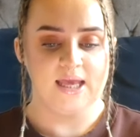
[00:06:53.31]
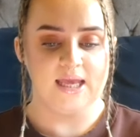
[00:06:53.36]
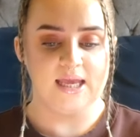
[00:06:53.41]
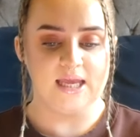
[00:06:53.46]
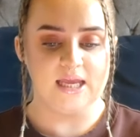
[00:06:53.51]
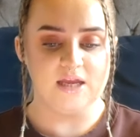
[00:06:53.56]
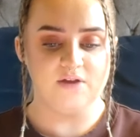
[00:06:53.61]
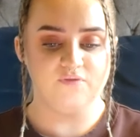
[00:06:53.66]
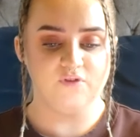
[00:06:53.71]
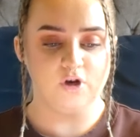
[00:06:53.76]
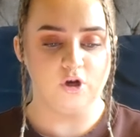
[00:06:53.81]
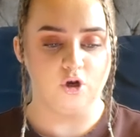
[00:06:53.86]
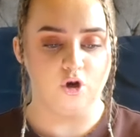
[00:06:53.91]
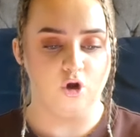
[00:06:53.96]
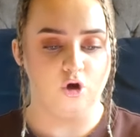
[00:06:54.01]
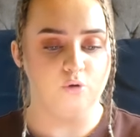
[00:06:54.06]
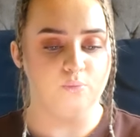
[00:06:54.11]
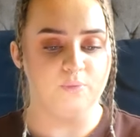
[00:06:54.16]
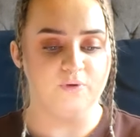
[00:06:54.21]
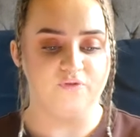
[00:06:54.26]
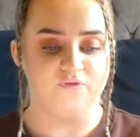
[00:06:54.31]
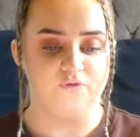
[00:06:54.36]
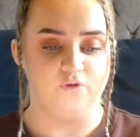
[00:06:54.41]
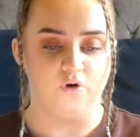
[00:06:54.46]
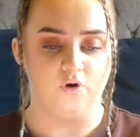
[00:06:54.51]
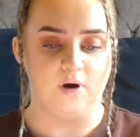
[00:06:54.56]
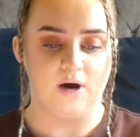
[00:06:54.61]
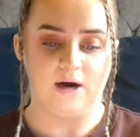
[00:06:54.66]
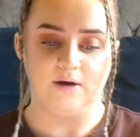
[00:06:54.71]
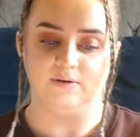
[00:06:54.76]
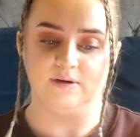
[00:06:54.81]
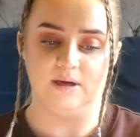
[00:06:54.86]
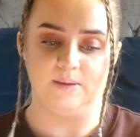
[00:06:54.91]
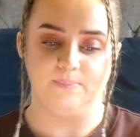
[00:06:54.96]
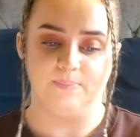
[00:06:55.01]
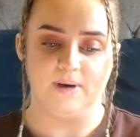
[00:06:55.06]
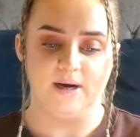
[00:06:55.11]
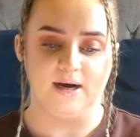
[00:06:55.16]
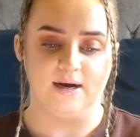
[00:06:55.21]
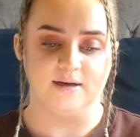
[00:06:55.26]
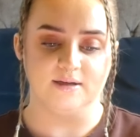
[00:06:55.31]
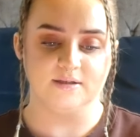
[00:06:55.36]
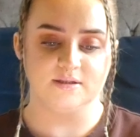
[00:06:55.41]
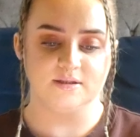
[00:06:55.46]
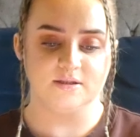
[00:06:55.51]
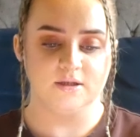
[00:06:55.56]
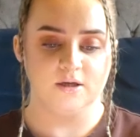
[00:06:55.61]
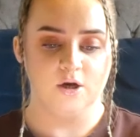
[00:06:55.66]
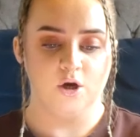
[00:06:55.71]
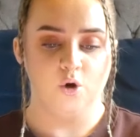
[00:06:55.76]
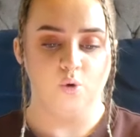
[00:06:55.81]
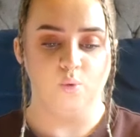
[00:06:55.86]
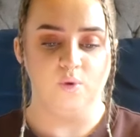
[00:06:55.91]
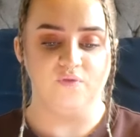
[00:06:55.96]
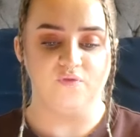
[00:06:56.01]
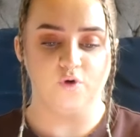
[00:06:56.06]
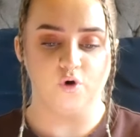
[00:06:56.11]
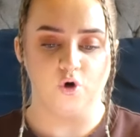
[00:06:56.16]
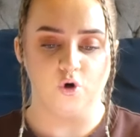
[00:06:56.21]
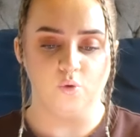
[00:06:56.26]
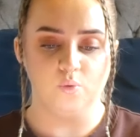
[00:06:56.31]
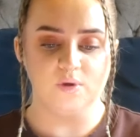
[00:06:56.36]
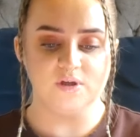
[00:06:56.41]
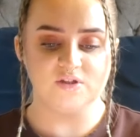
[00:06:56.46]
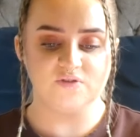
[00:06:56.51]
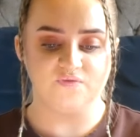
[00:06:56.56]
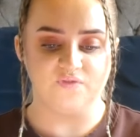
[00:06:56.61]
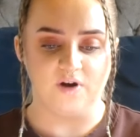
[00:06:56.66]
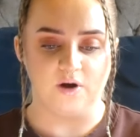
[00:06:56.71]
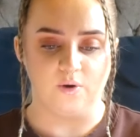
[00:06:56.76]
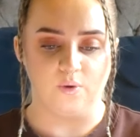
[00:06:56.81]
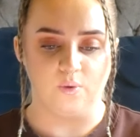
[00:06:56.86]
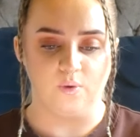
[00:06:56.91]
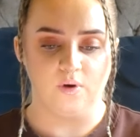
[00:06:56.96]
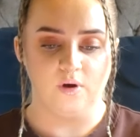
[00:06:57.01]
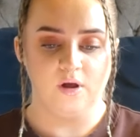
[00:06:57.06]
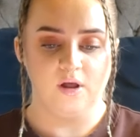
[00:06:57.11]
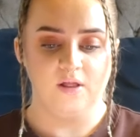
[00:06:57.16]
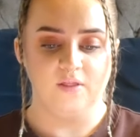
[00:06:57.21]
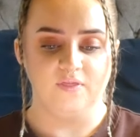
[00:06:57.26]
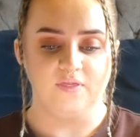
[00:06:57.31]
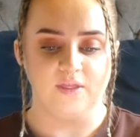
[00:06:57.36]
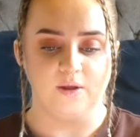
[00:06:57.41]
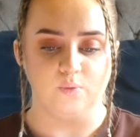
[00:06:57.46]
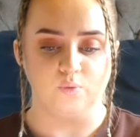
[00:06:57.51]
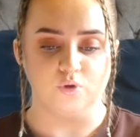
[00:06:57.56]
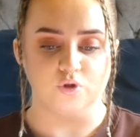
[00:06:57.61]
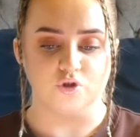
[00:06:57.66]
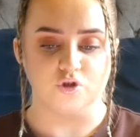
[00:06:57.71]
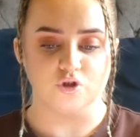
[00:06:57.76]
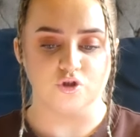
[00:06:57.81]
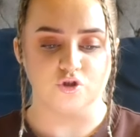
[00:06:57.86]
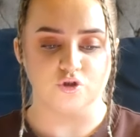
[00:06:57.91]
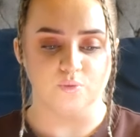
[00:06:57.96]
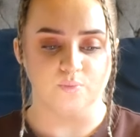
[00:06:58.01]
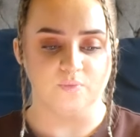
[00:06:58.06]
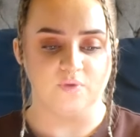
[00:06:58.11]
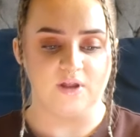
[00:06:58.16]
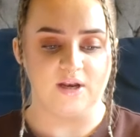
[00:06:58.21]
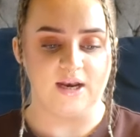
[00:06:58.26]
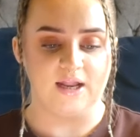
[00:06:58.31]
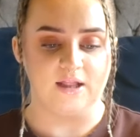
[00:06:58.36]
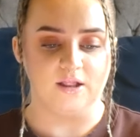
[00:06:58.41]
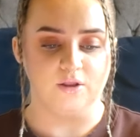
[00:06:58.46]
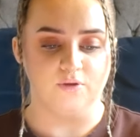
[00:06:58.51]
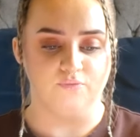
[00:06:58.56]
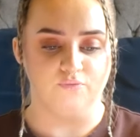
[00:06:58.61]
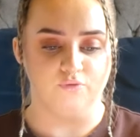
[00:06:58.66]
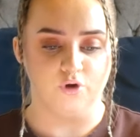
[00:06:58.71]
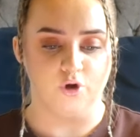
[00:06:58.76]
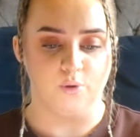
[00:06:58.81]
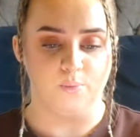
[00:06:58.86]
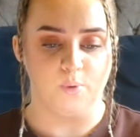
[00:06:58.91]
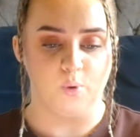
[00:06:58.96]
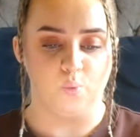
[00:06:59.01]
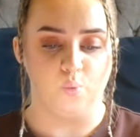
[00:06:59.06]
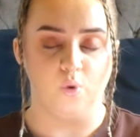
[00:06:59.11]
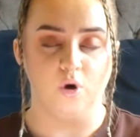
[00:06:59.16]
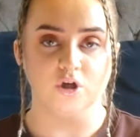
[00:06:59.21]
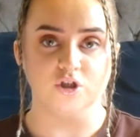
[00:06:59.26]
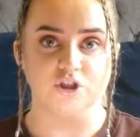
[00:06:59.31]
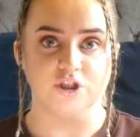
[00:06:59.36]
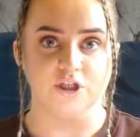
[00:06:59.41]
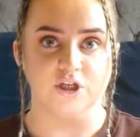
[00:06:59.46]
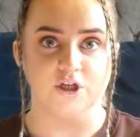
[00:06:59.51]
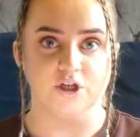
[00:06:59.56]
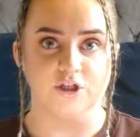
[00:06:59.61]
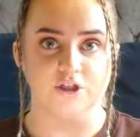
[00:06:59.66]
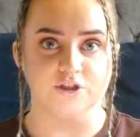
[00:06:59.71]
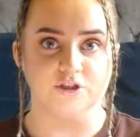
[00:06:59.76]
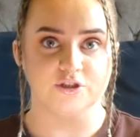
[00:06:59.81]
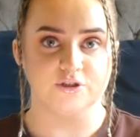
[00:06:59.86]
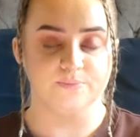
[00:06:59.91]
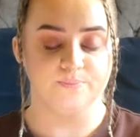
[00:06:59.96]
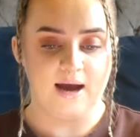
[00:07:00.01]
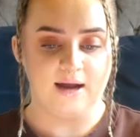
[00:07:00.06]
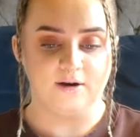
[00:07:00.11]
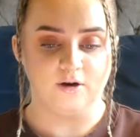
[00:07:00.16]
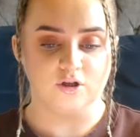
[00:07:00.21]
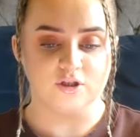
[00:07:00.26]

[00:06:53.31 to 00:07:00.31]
Even long before our dad passed, we've always felt there was something in the room watching us, and